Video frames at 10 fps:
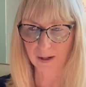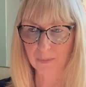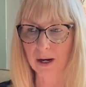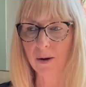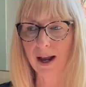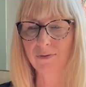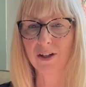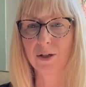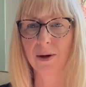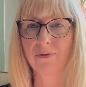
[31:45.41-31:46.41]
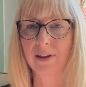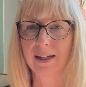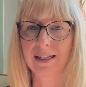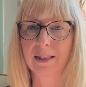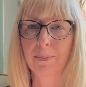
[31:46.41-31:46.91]
We don't have to do
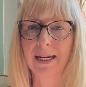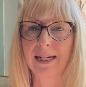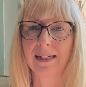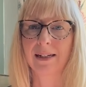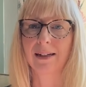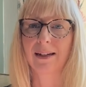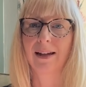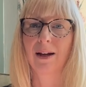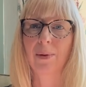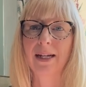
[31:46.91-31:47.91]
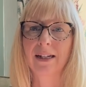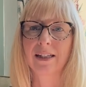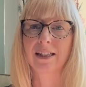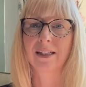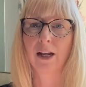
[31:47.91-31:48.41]
everything at speed. We can
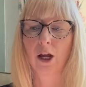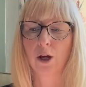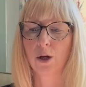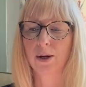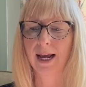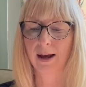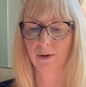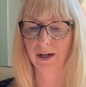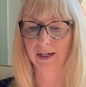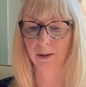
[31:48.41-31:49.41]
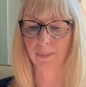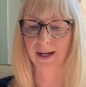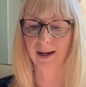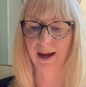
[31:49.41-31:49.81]
slow down a little bit.